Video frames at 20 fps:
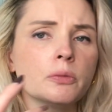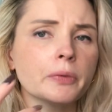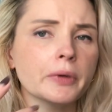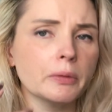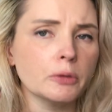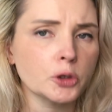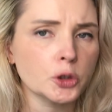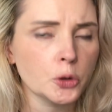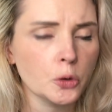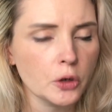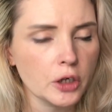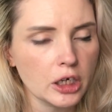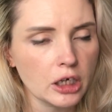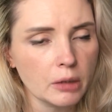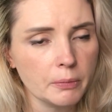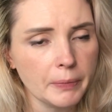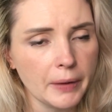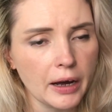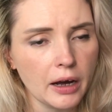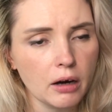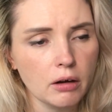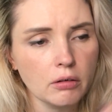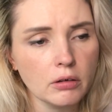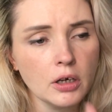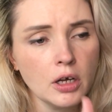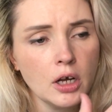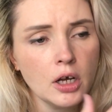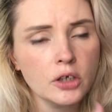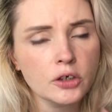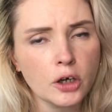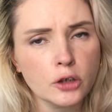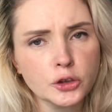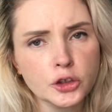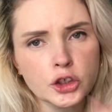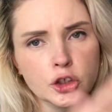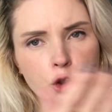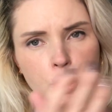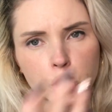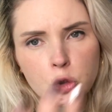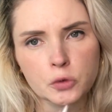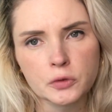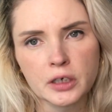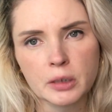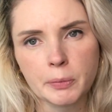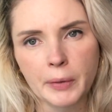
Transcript: We were talking about not just jewelry,